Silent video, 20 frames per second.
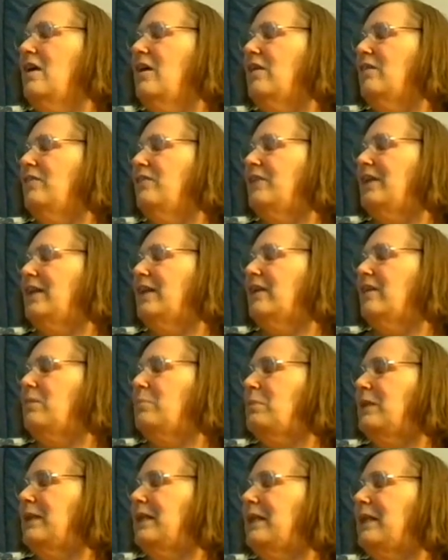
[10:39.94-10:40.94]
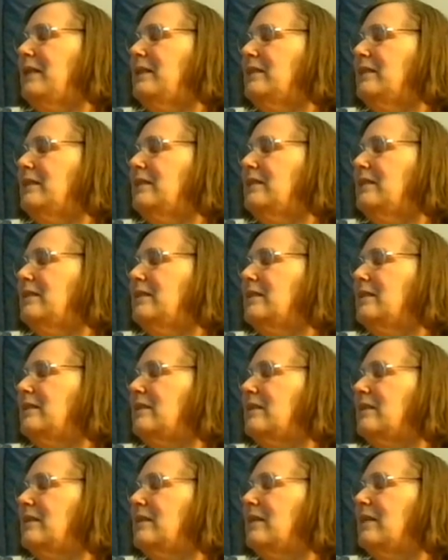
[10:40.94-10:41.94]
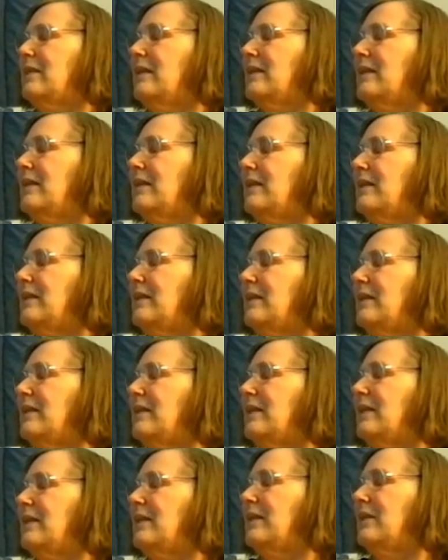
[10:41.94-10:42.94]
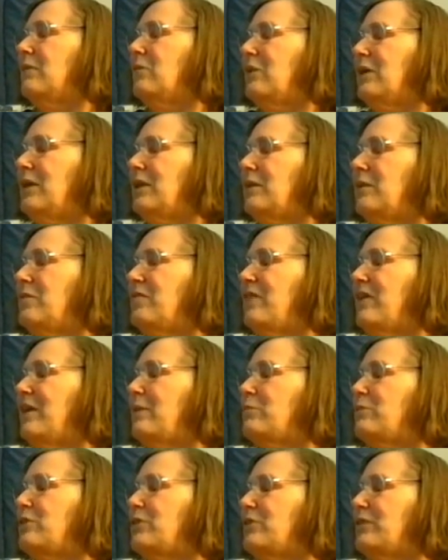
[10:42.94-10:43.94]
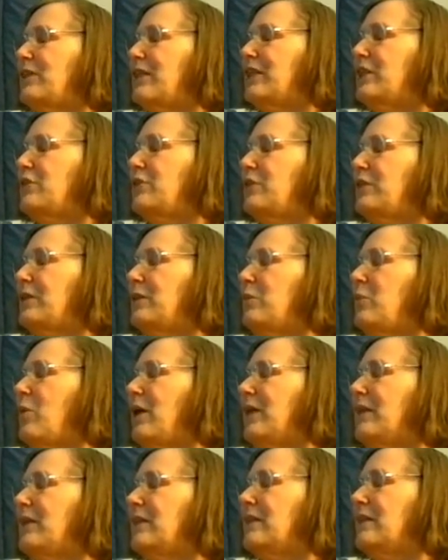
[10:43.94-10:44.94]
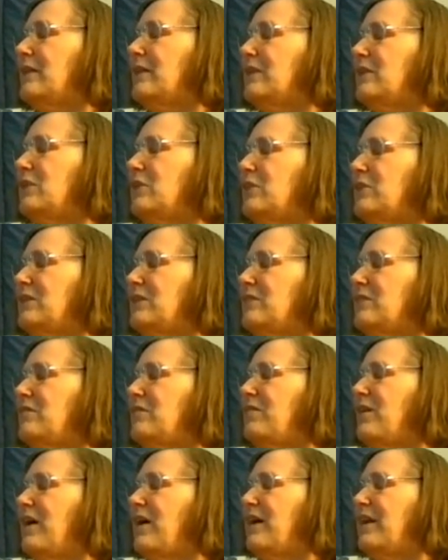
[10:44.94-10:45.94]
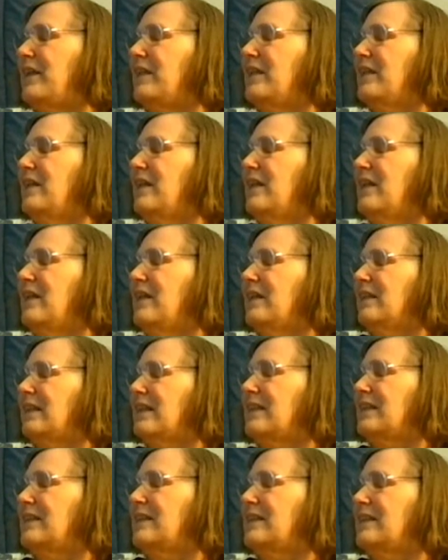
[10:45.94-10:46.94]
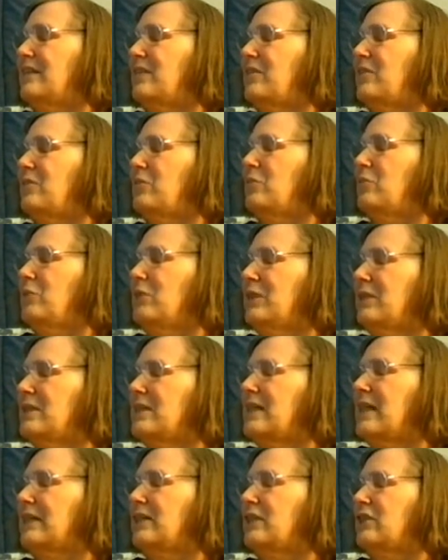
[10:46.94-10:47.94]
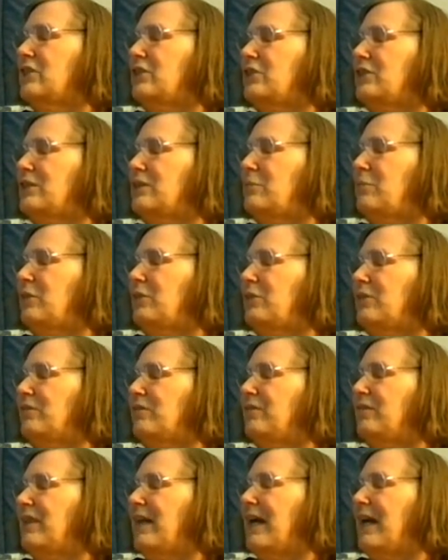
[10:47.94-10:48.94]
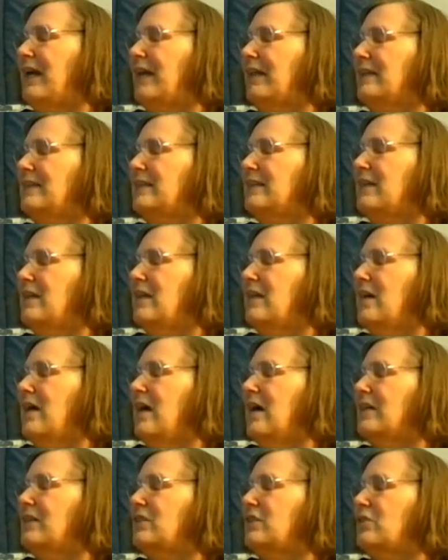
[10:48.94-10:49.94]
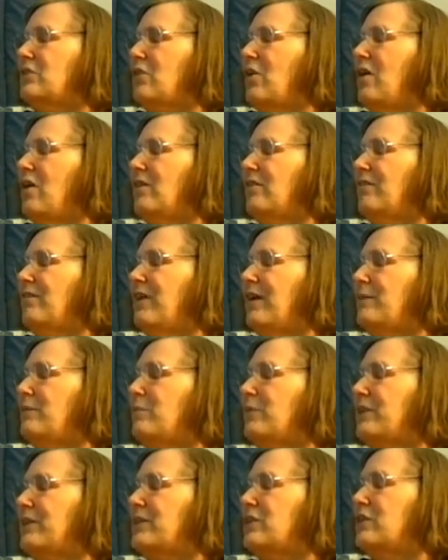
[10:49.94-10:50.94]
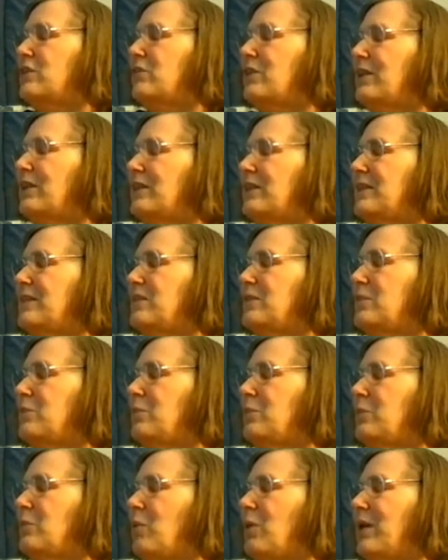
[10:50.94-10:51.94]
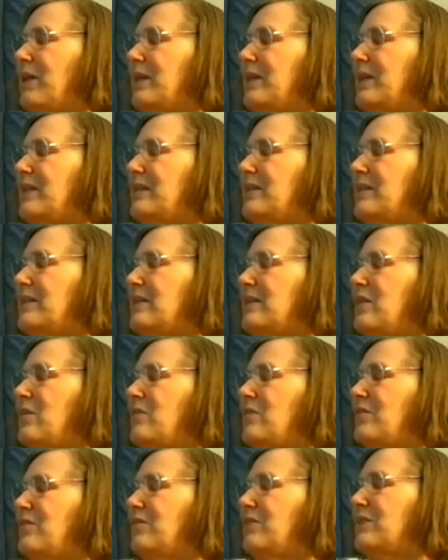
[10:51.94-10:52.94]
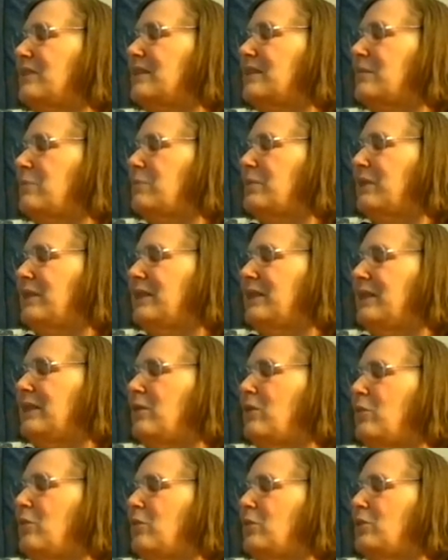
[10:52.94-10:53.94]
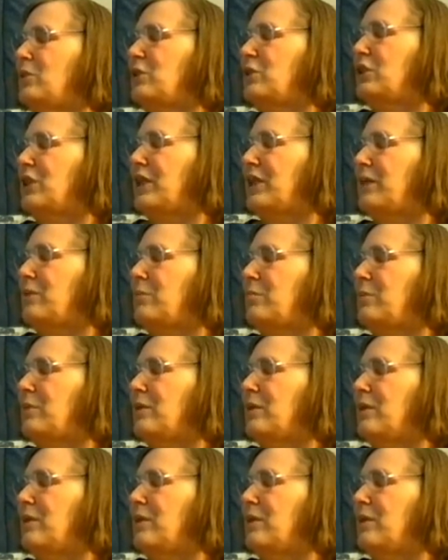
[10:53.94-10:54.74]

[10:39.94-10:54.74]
of nettle plants, and the fibers are naturally white, lustrous, and fine, like silk, with a texture similar to flax. A strong fiber that strengthens when wet and is known for its ability to hold shape,